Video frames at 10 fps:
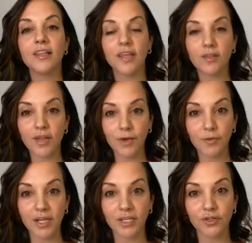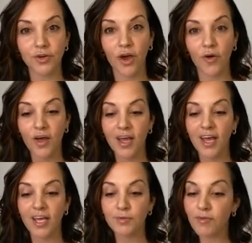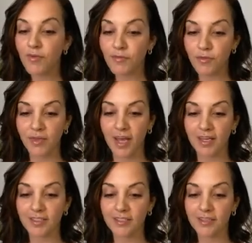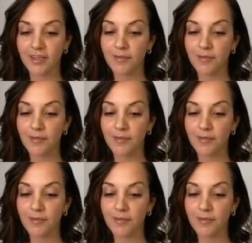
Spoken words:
The other thing I want to let you know is we have a few things.